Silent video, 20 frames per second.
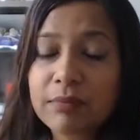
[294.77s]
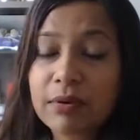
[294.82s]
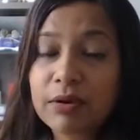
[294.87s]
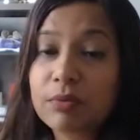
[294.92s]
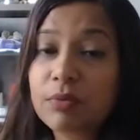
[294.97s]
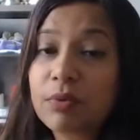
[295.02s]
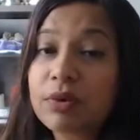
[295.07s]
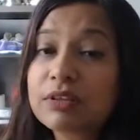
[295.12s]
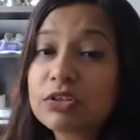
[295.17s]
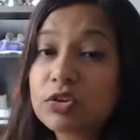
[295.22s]
But
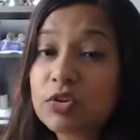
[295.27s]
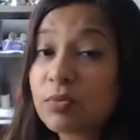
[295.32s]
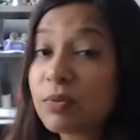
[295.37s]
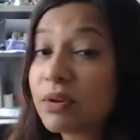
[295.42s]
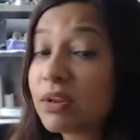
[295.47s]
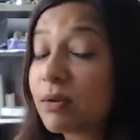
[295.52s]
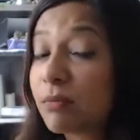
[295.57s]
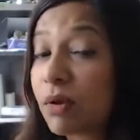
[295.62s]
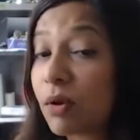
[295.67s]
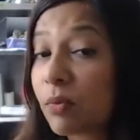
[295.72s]
once you
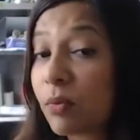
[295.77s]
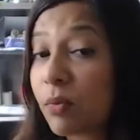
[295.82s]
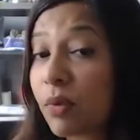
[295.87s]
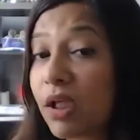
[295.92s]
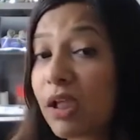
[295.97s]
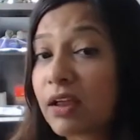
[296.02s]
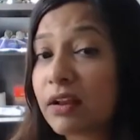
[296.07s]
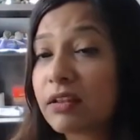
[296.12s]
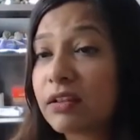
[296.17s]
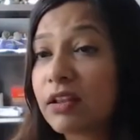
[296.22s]
become
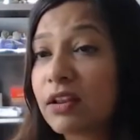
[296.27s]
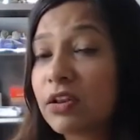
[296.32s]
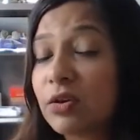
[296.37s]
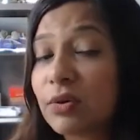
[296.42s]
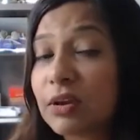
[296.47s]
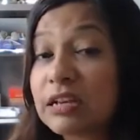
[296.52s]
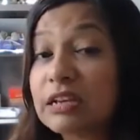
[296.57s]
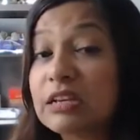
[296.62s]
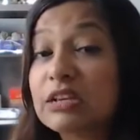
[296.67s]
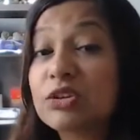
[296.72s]
aware, then you
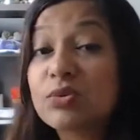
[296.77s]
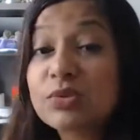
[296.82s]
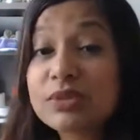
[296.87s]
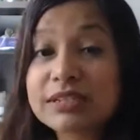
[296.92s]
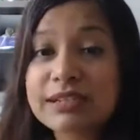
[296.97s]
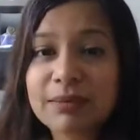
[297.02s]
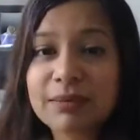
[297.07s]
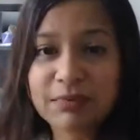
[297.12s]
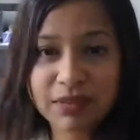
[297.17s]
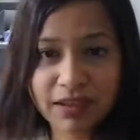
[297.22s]
can do
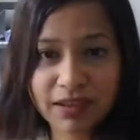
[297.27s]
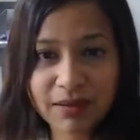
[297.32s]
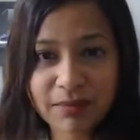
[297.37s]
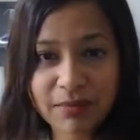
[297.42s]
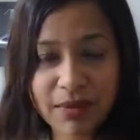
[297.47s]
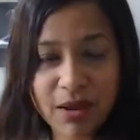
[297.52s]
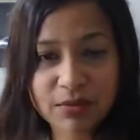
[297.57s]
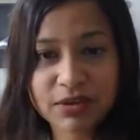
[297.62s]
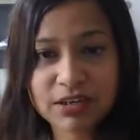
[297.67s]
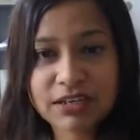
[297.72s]
something
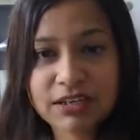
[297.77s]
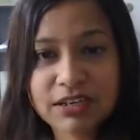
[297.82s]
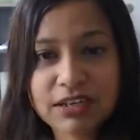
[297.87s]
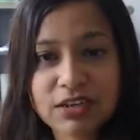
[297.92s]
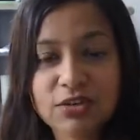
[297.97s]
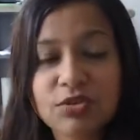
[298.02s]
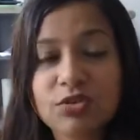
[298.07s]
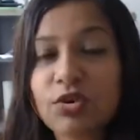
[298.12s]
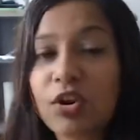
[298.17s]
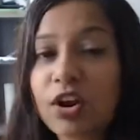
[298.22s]
about it
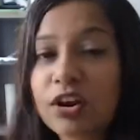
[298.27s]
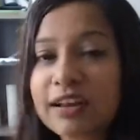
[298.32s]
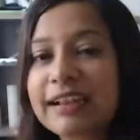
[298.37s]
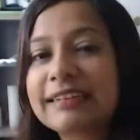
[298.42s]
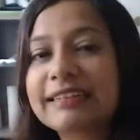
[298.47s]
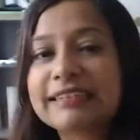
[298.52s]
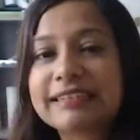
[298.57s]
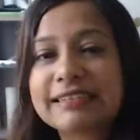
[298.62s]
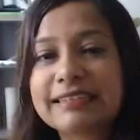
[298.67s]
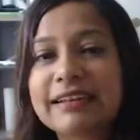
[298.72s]
to not get
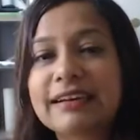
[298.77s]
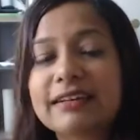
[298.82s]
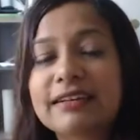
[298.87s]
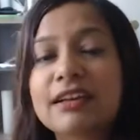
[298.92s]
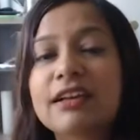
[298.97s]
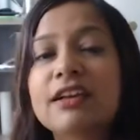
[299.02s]
stuck.